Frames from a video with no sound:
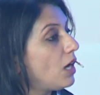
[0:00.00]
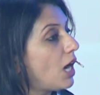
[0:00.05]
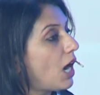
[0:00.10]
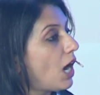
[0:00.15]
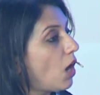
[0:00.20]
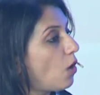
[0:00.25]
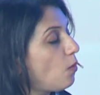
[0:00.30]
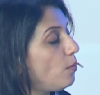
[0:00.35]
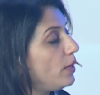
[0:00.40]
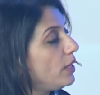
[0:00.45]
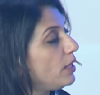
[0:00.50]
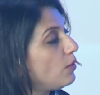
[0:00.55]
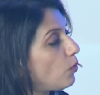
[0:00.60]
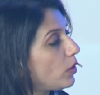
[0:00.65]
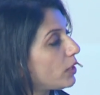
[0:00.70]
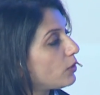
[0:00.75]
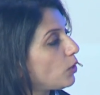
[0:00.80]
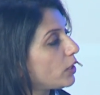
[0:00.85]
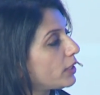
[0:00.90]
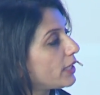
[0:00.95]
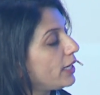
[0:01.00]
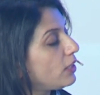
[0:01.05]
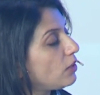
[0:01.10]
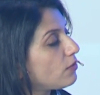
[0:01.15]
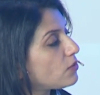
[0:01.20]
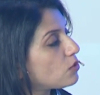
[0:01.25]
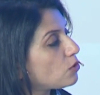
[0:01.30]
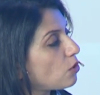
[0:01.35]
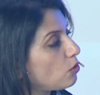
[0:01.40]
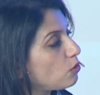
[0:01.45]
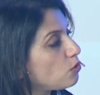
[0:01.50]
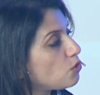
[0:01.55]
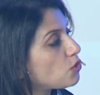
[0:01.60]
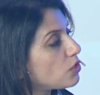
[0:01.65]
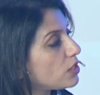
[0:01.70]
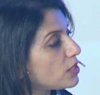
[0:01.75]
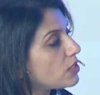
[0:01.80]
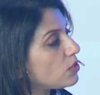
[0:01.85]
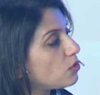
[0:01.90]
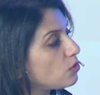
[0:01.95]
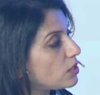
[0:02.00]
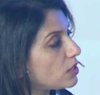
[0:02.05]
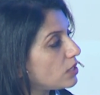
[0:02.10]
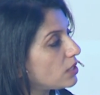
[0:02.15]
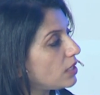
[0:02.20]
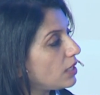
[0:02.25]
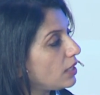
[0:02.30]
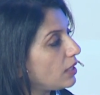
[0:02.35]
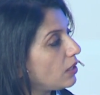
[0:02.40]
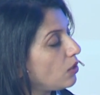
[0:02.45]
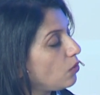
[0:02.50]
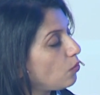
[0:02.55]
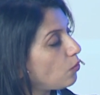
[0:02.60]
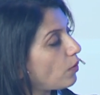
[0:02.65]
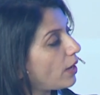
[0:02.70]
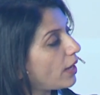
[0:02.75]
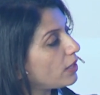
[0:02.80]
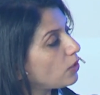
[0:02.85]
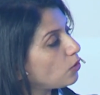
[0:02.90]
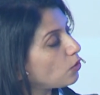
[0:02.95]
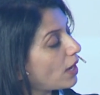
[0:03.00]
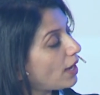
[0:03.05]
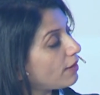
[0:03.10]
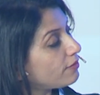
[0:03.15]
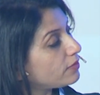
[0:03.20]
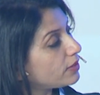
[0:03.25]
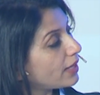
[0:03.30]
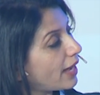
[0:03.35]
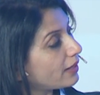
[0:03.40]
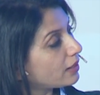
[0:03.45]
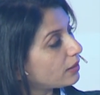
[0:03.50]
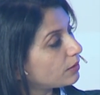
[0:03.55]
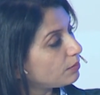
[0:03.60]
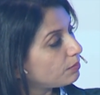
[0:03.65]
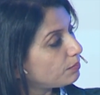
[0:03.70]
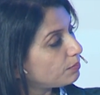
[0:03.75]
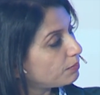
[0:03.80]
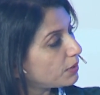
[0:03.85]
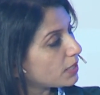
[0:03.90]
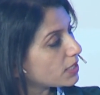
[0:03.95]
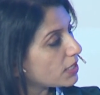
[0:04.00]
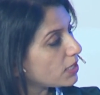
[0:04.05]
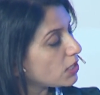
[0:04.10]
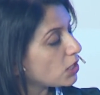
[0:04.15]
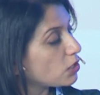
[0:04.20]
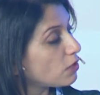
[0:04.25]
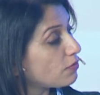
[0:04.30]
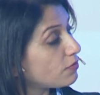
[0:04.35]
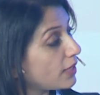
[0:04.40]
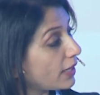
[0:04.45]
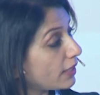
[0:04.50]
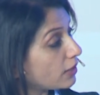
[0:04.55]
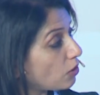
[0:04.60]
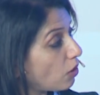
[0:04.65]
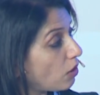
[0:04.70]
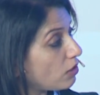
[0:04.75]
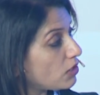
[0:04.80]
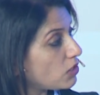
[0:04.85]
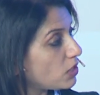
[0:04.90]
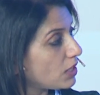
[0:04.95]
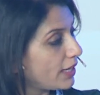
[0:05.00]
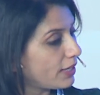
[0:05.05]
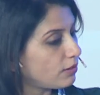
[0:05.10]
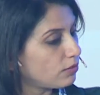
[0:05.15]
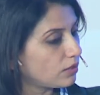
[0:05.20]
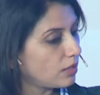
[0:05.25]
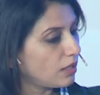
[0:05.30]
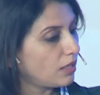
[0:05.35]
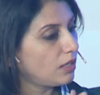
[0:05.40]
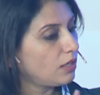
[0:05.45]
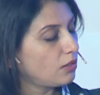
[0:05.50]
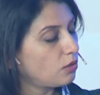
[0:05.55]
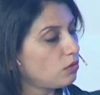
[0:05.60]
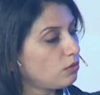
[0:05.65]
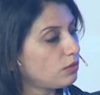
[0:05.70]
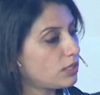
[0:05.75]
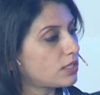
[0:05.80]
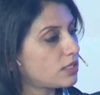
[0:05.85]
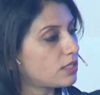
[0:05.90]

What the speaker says: What kind of solutions you see where you have that percentage of technology, like, it's